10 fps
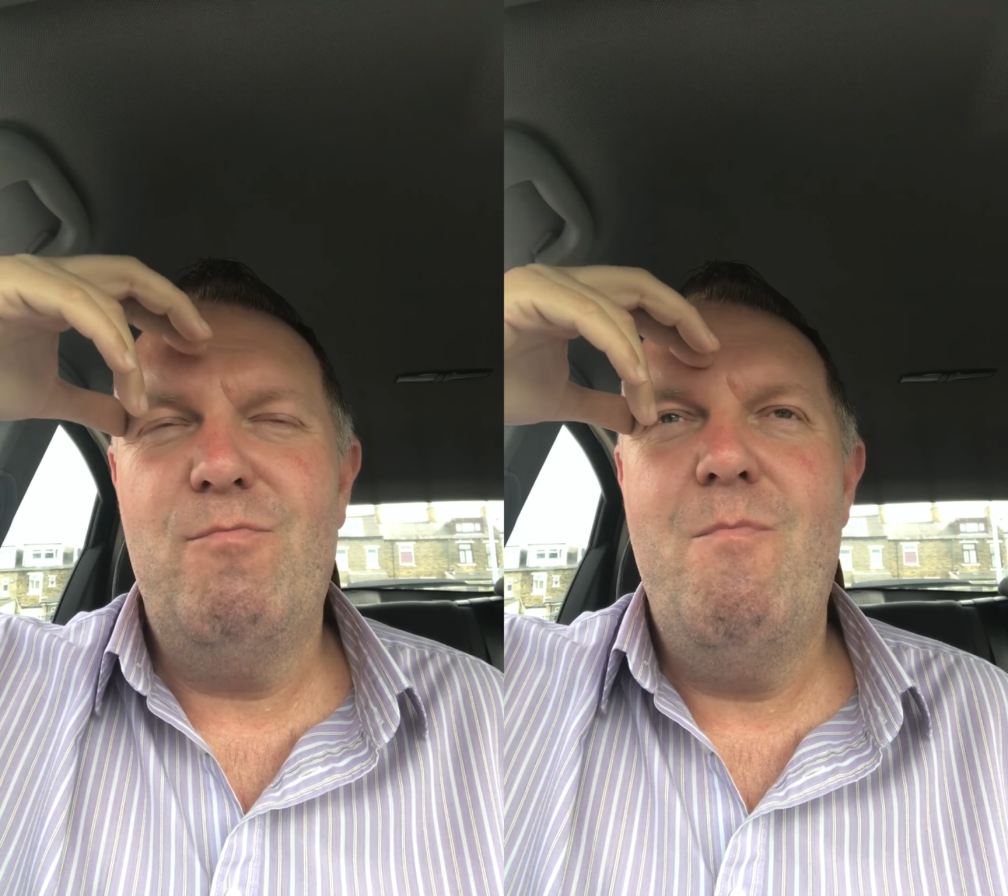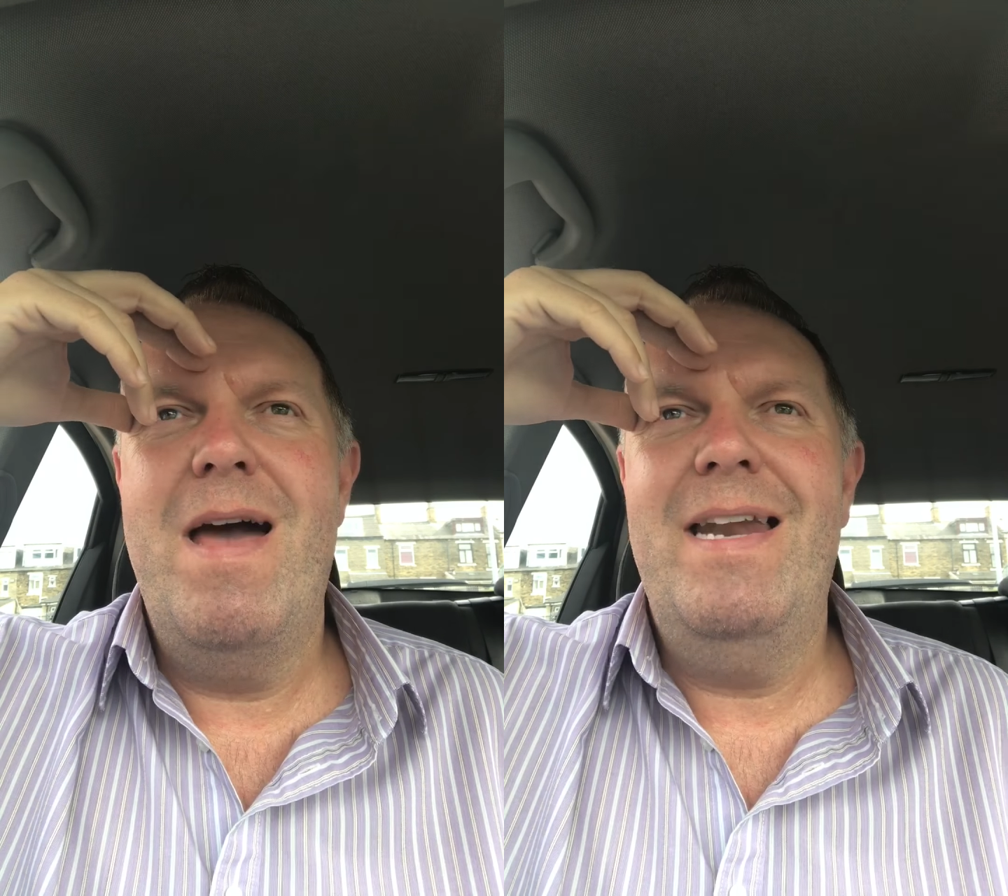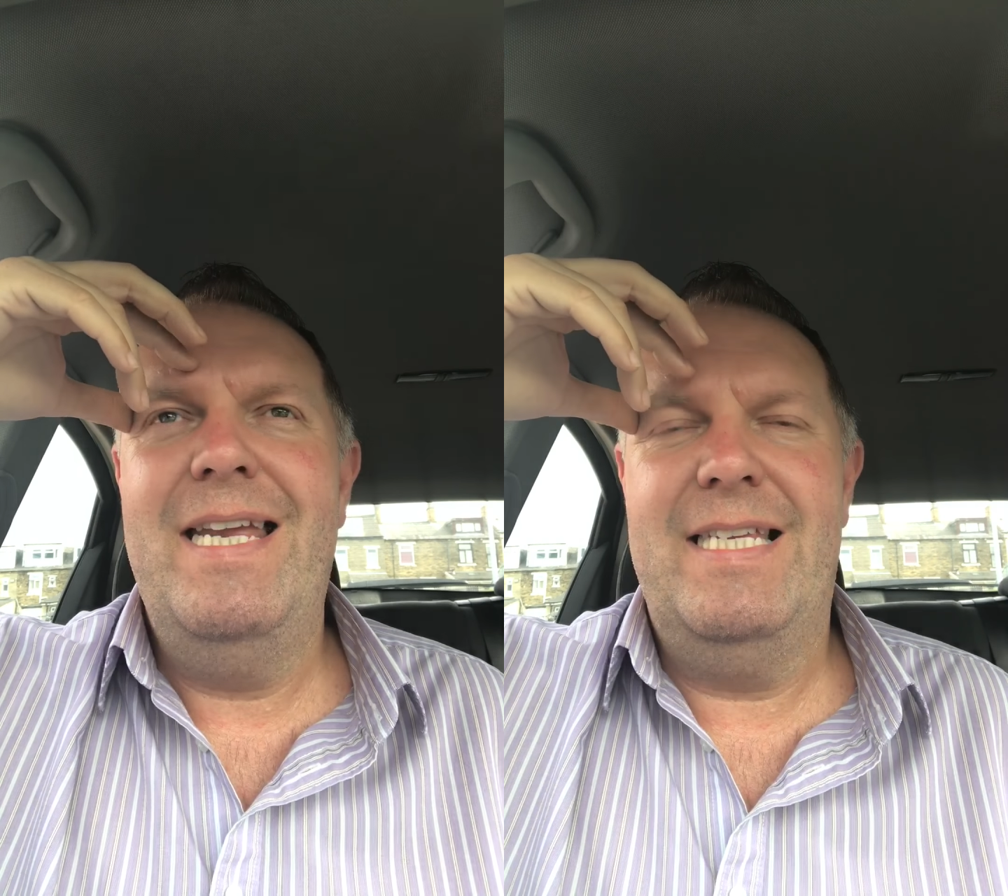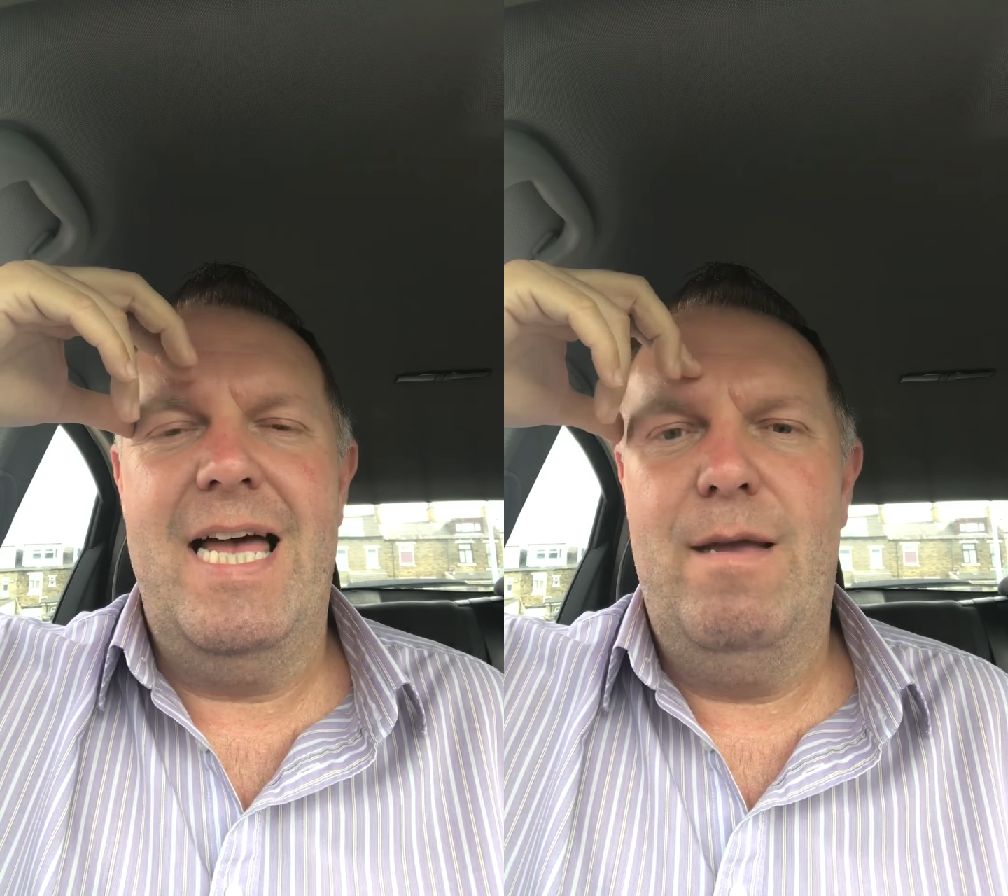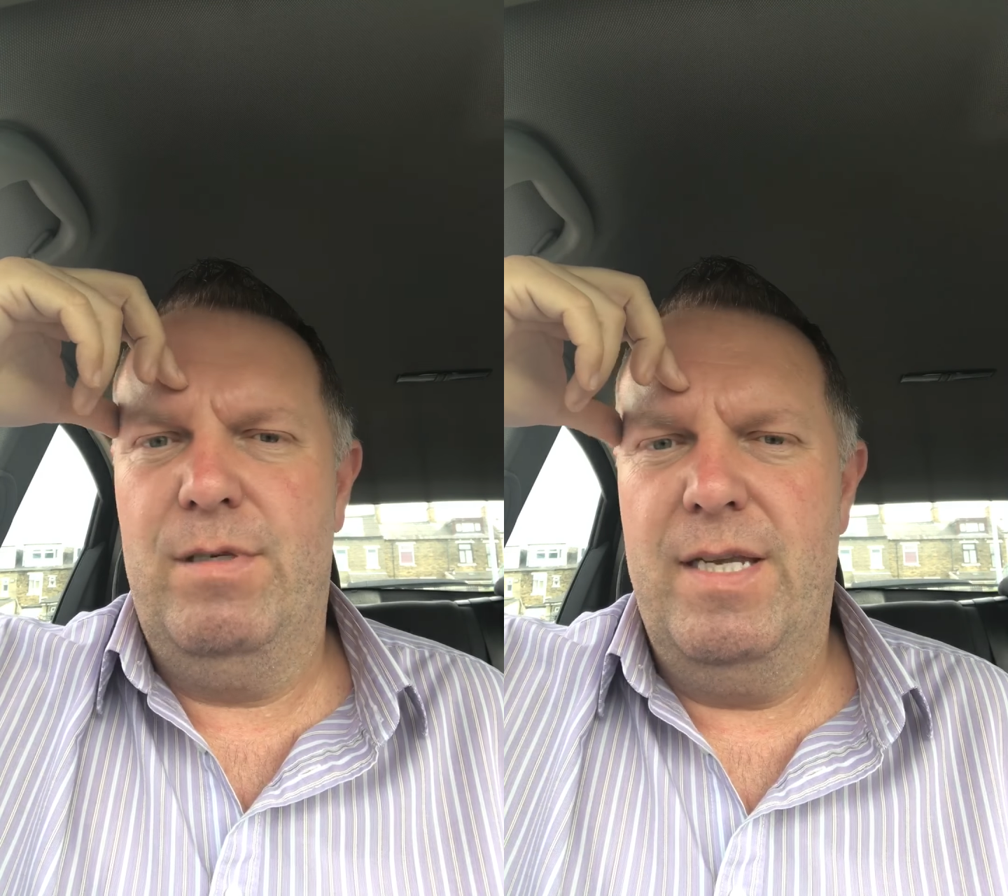many
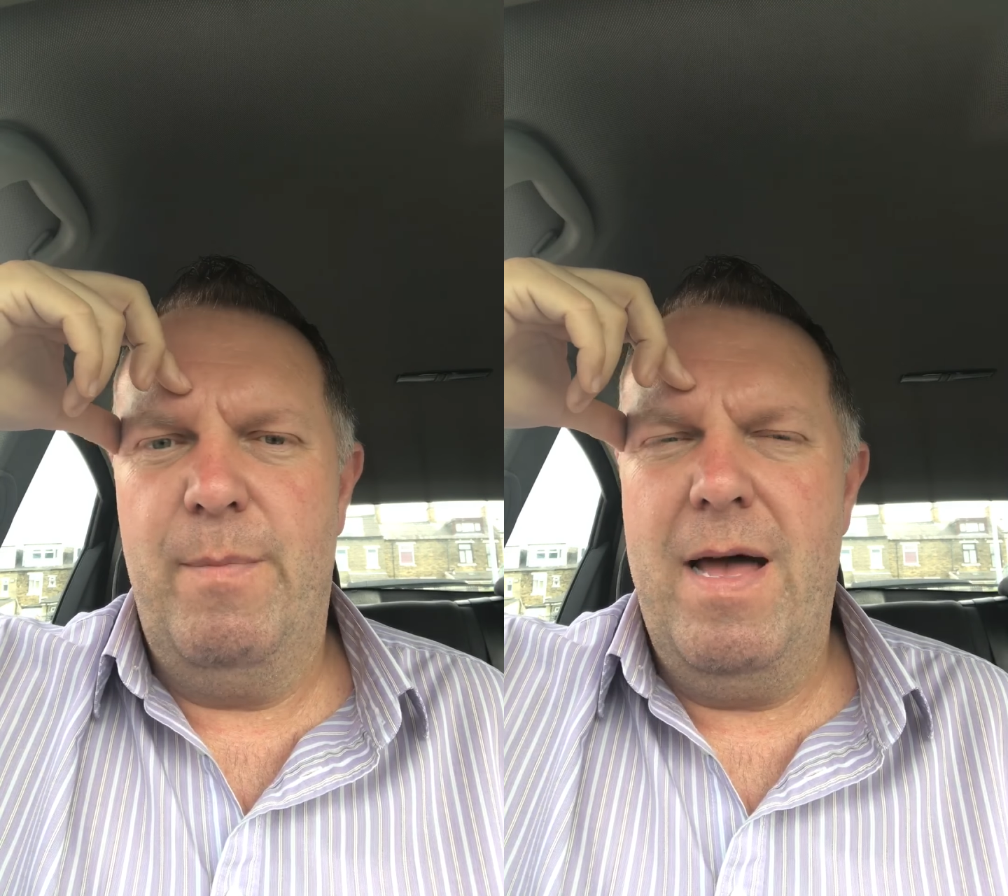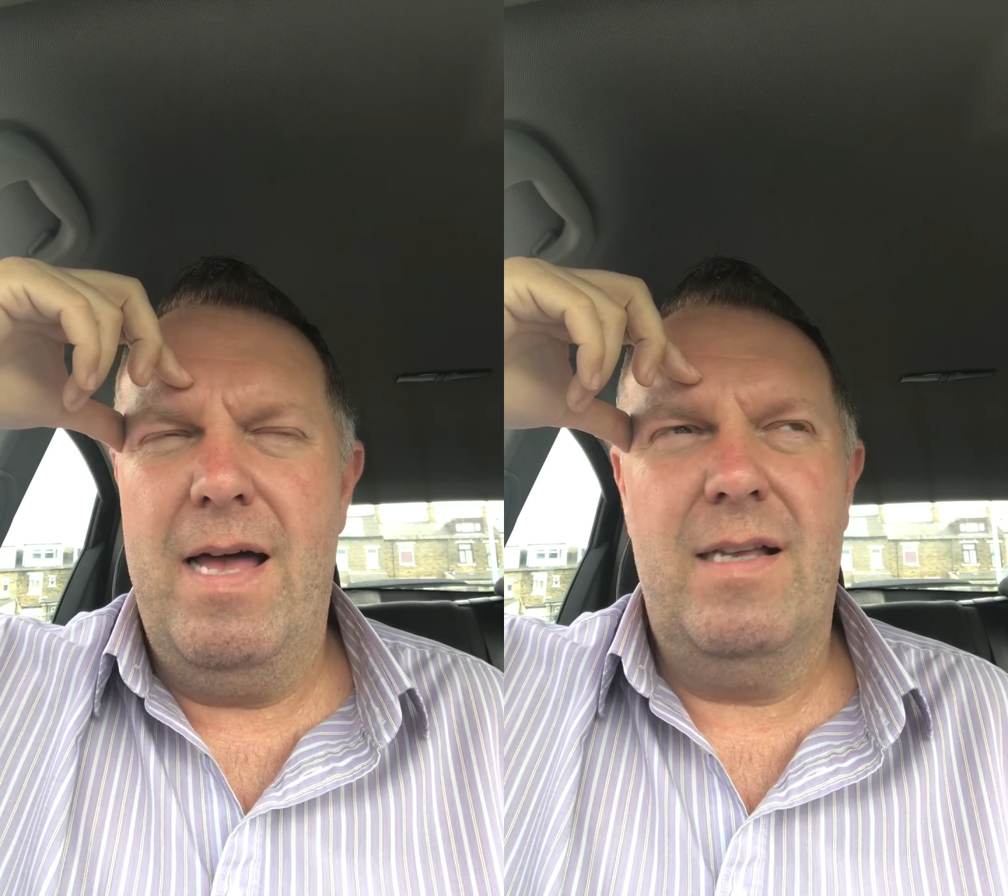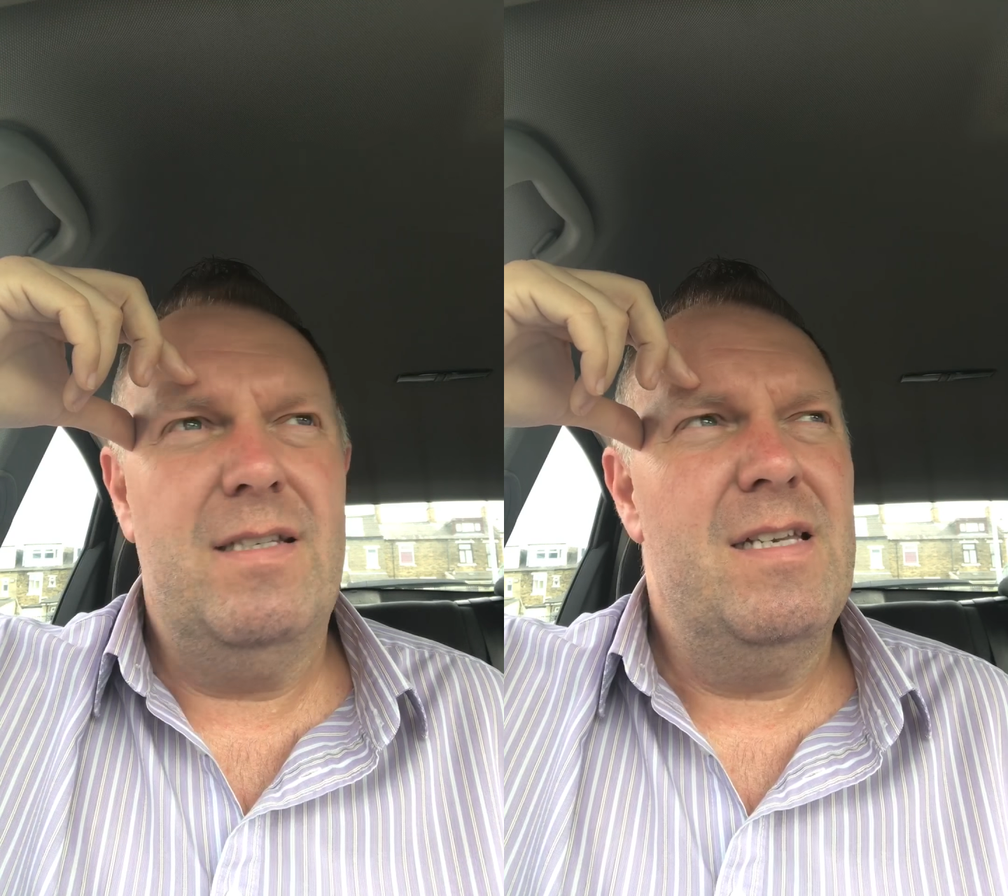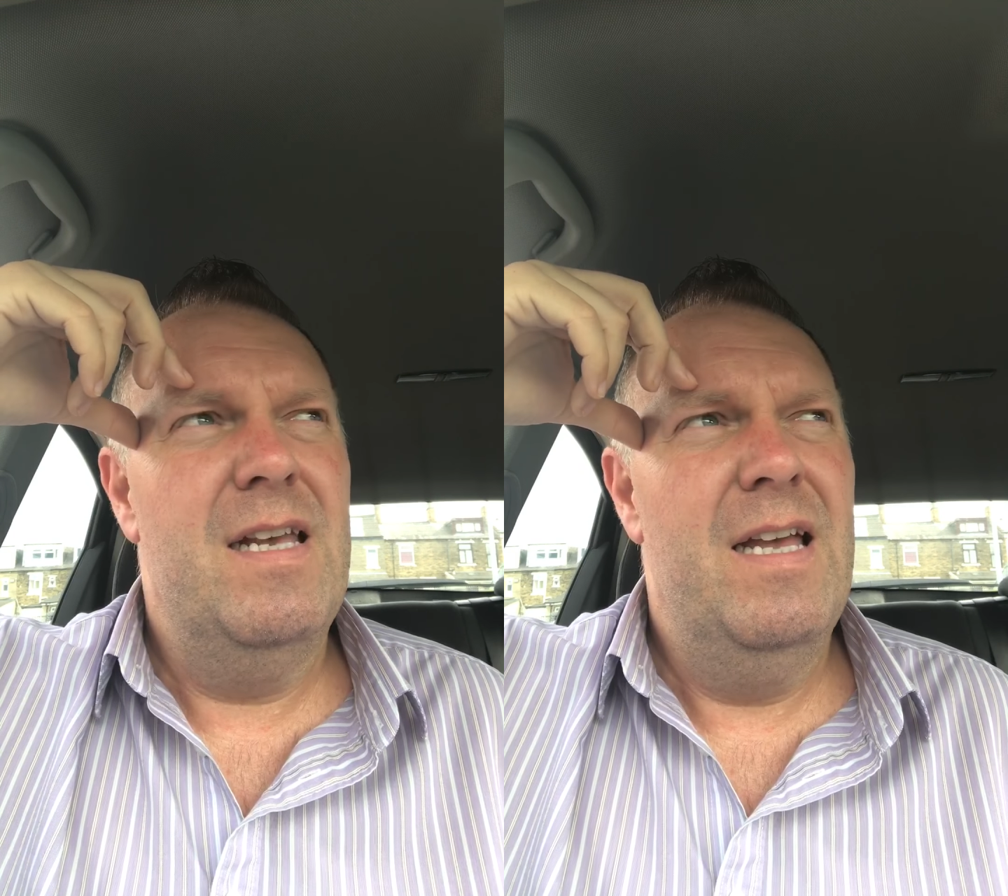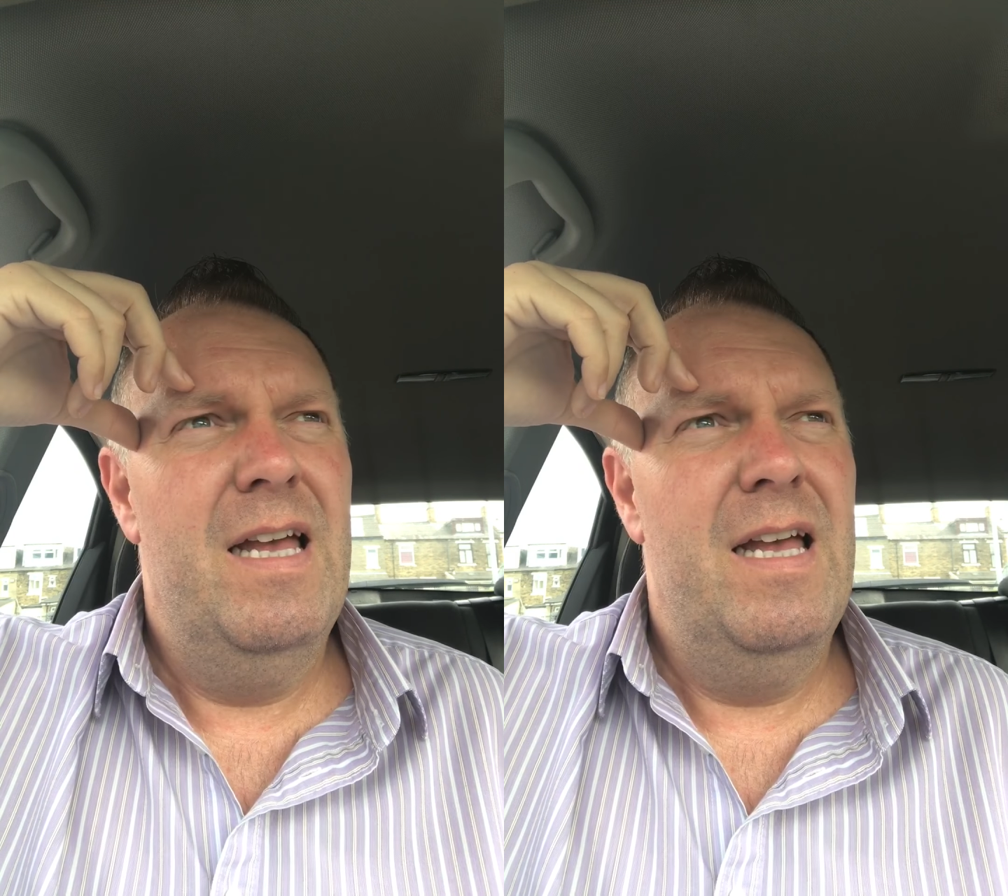times in the past,